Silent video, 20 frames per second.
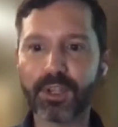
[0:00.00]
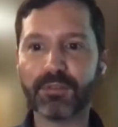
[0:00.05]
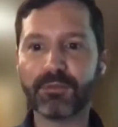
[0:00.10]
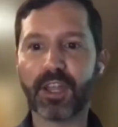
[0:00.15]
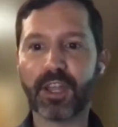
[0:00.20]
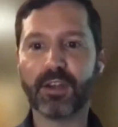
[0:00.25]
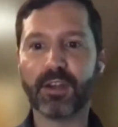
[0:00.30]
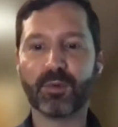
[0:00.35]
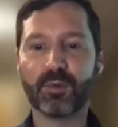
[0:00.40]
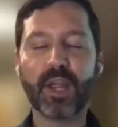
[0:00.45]

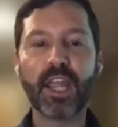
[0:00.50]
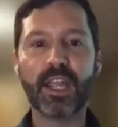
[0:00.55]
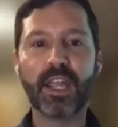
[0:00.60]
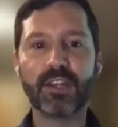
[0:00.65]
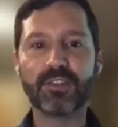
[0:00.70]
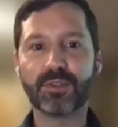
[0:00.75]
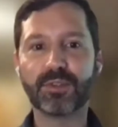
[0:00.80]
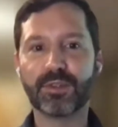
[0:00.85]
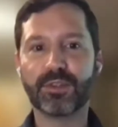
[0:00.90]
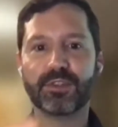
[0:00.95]
convey a
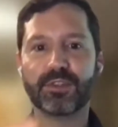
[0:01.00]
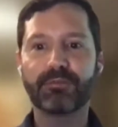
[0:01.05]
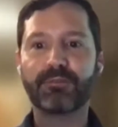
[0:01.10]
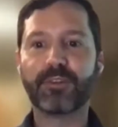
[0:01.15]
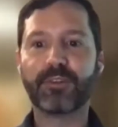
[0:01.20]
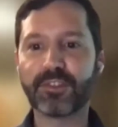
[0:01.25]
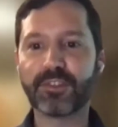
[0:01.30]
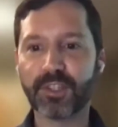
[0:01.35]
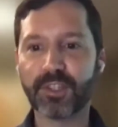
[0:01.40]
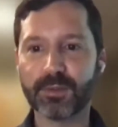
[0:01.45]
range or use a
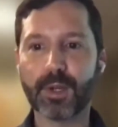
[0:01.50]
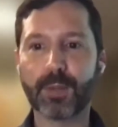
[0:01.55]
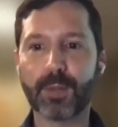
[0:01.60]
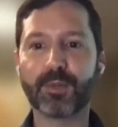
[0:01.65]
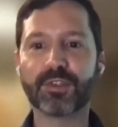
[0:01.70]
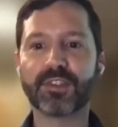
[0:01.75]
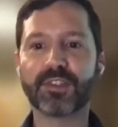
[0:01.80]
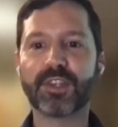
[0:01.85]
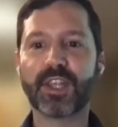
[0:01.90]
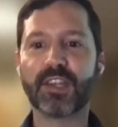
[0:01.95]
fuzzier
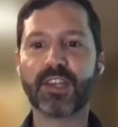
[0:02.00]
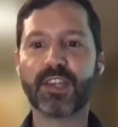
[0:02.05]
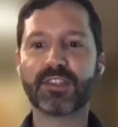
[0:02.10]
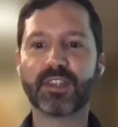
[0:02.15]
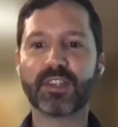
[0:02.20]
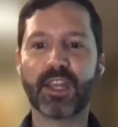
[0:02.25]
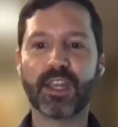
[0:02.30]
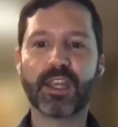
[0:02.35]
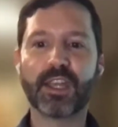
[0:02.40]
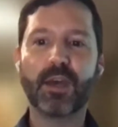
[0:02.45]

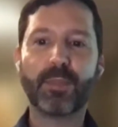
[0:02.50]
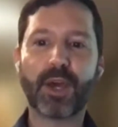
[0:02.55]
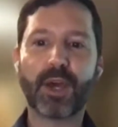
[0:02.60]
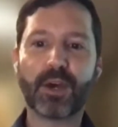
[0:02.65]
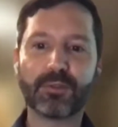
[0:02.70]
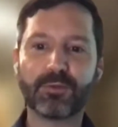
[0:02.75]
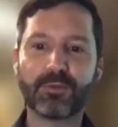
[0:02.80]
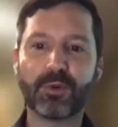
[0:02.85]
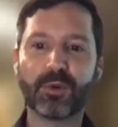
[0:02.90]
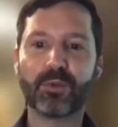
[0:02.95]
representation like
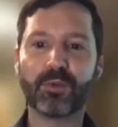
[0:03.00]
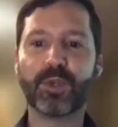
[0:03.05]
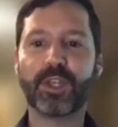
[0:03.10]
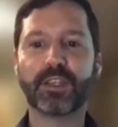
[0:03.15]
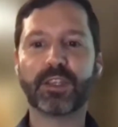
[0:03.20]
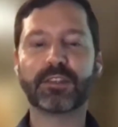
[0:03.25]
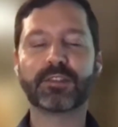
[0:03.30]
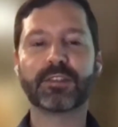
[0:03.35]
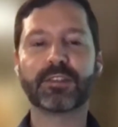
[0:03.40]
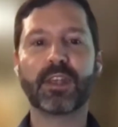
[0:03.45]
about 4
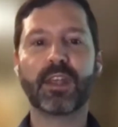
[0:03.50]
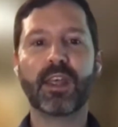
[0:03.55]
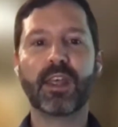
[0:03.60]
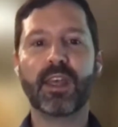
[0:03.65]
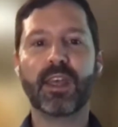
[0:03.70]
weeks.